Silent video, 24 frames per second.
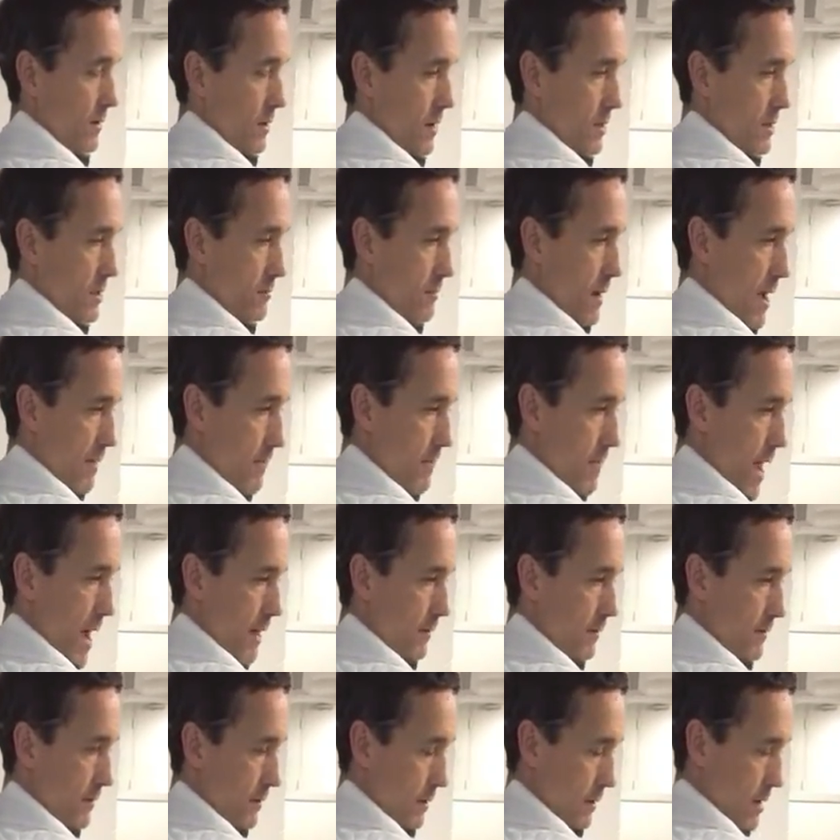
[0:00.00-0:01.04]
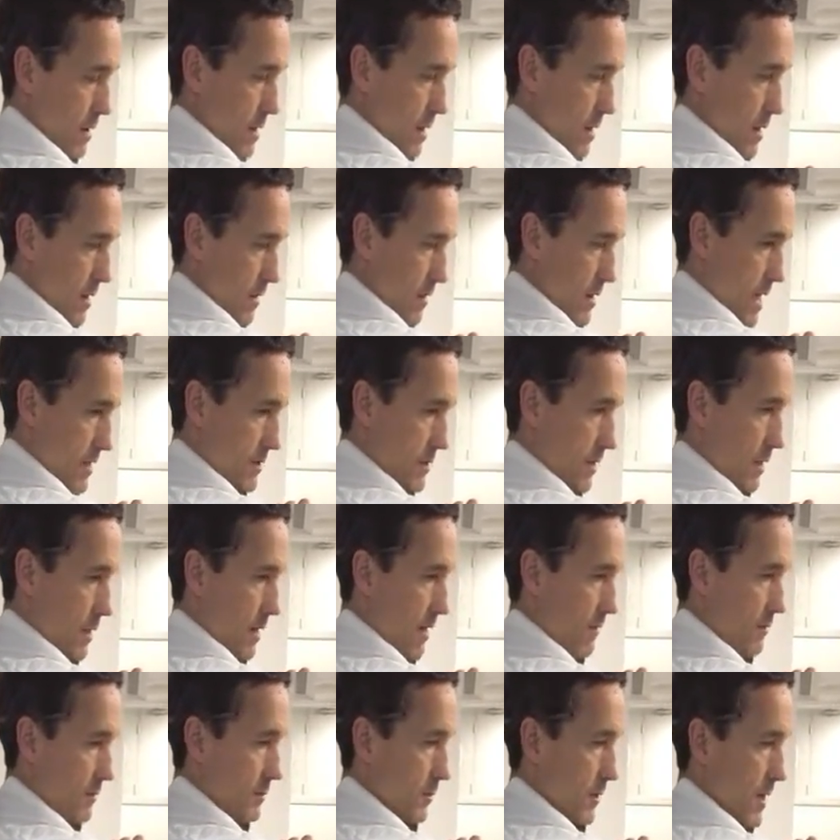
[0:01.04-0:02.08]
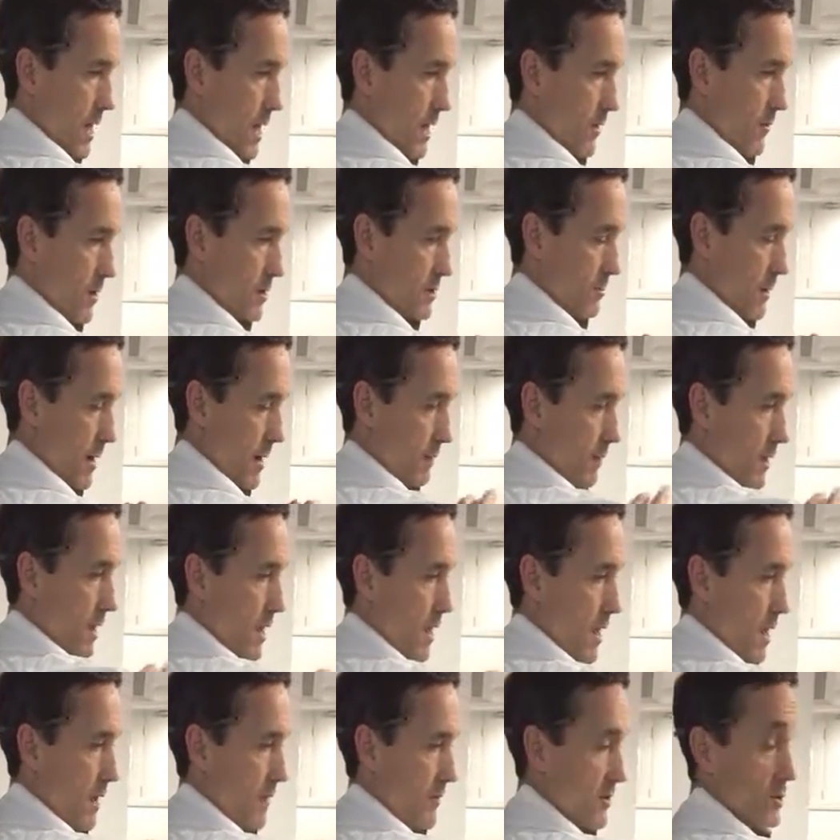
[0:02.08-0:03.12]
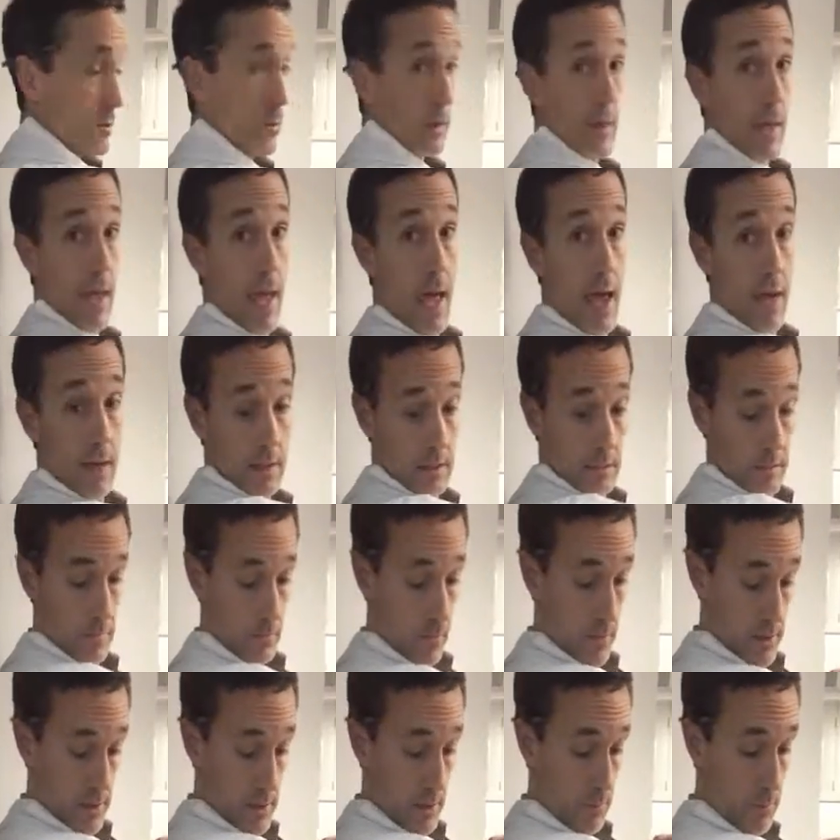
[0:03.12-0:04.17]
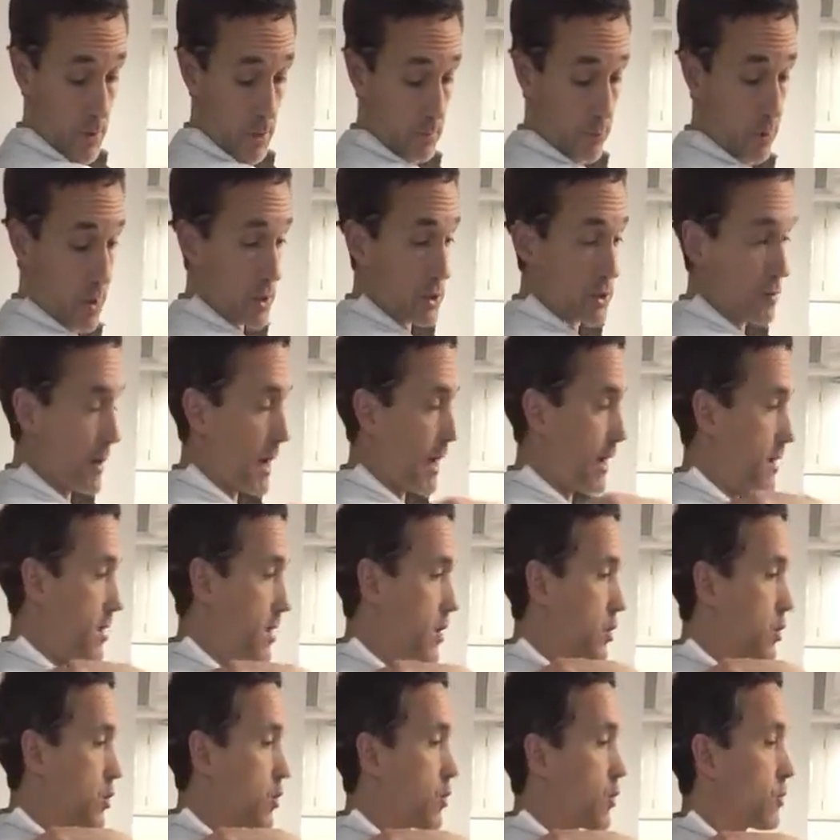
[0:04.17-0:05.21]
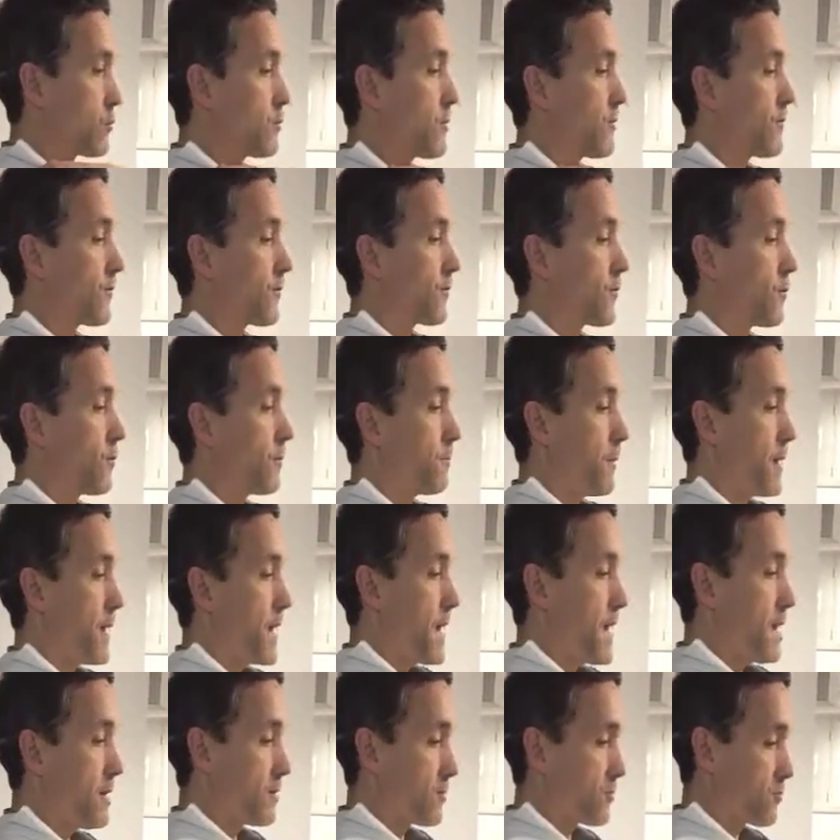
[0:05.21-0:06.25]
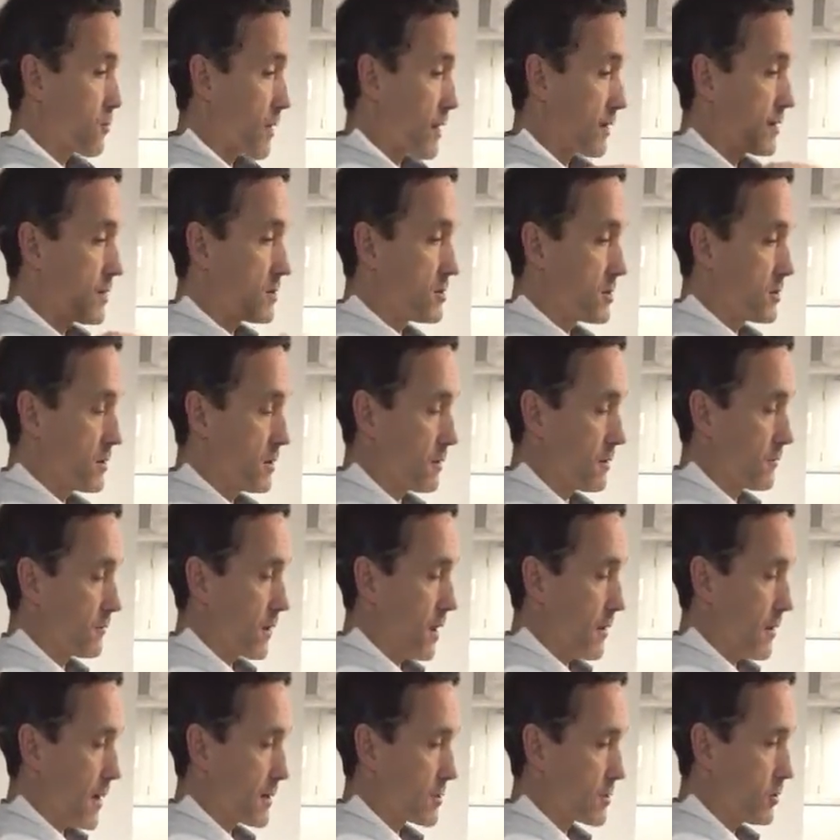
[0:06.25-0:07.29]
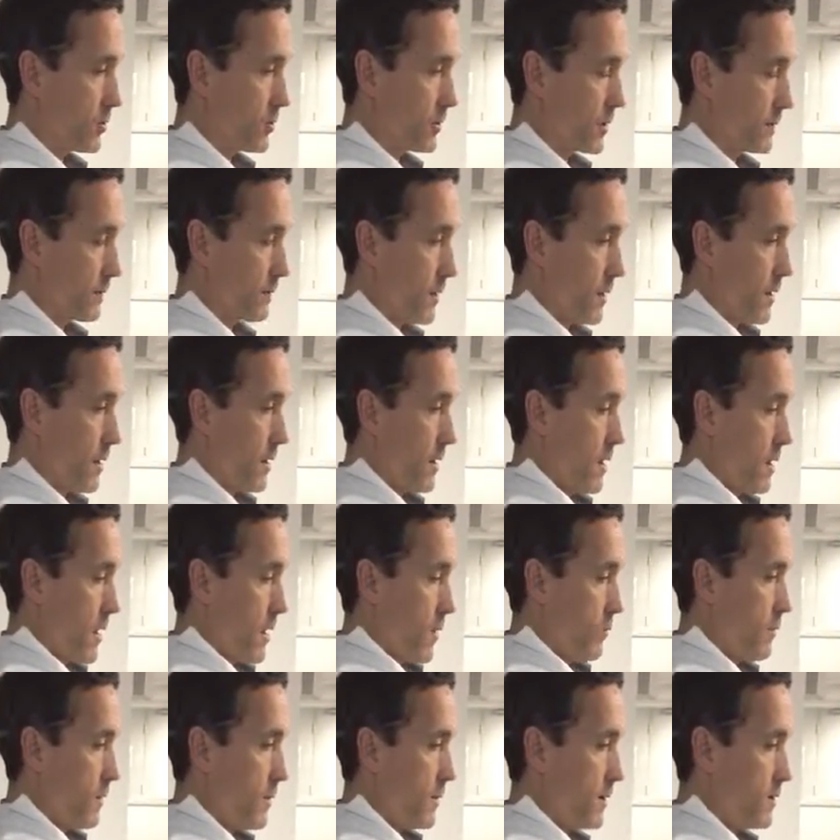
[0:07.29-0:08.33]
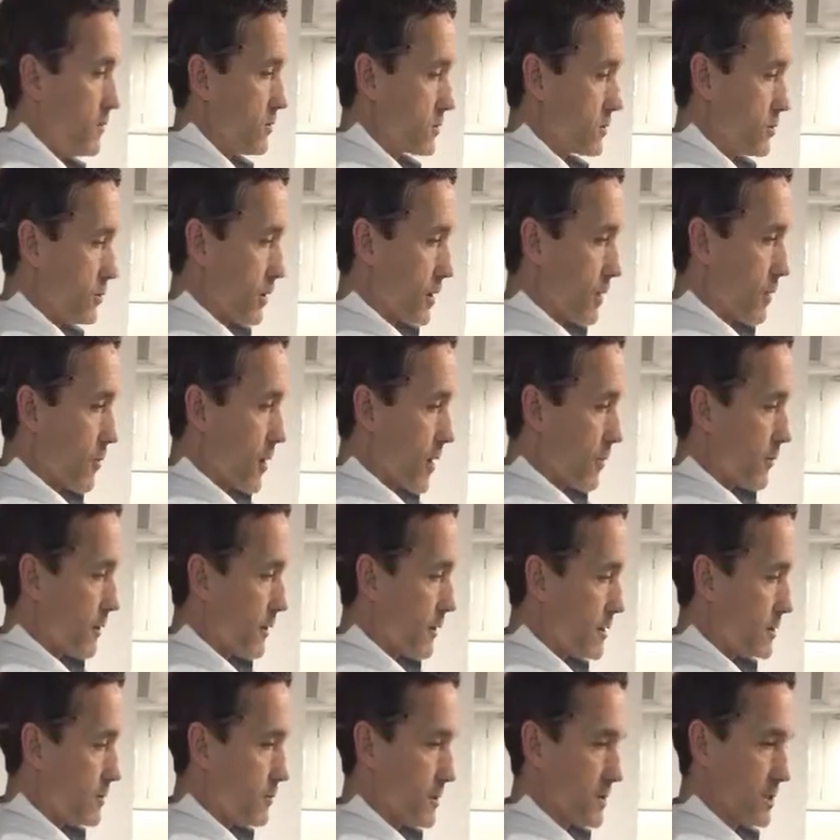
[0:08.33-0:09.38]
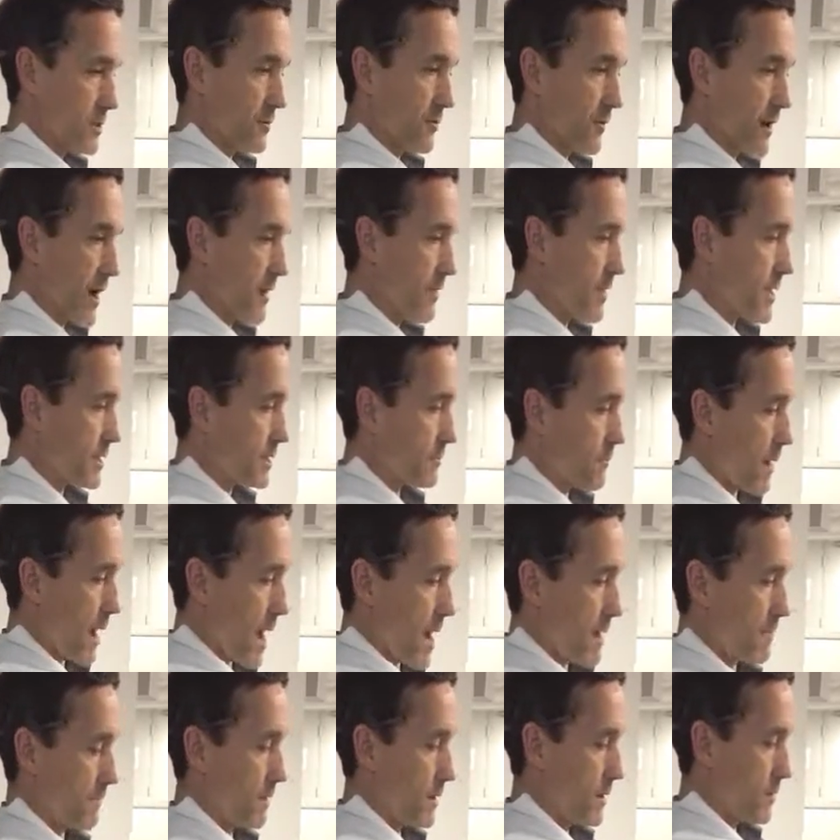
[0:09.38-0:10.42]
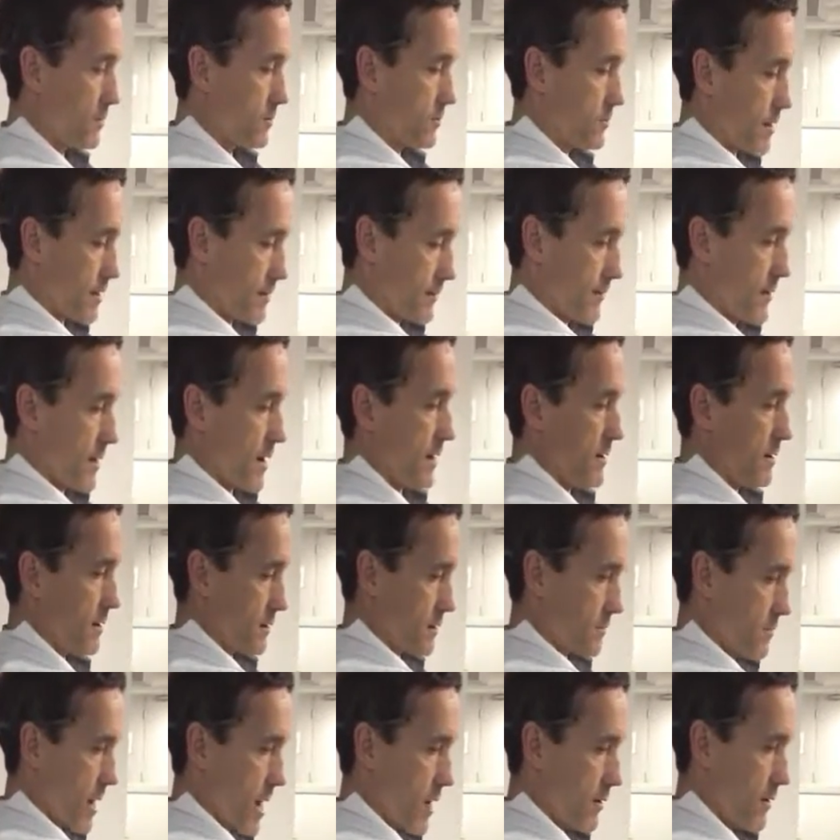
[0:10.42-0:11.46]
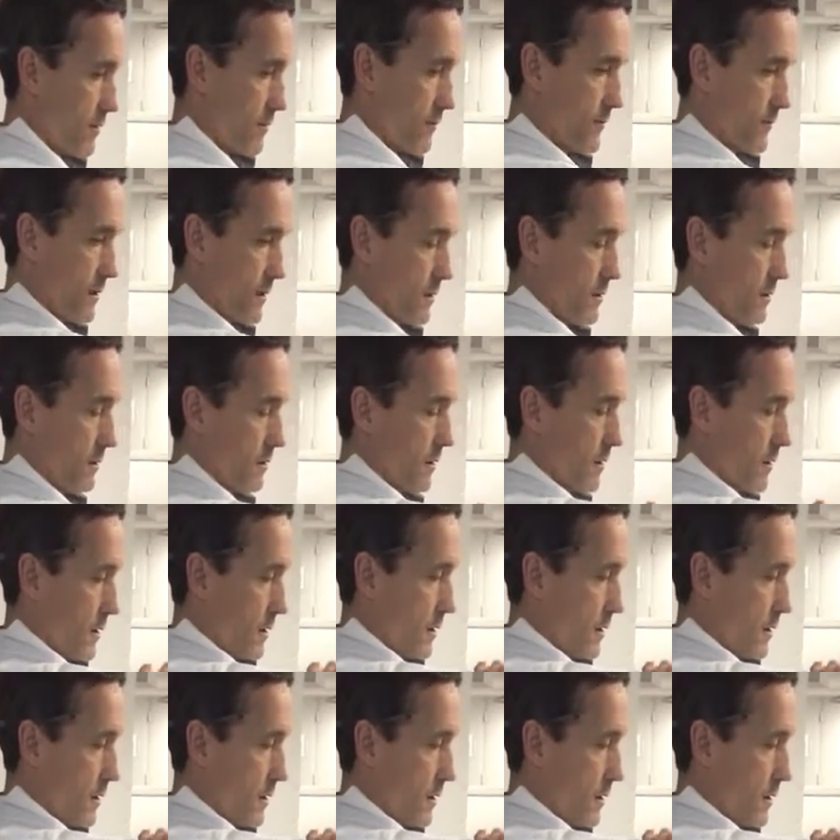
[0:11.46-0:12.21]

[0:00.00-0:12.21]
a spot back there that's uncomfortable anyways, but if it's really active, once I put pressure on it, it could refer pain directly to the front of my shoulder. When we do a trigger point release, we just find that spot, try to find a spot where you can feel,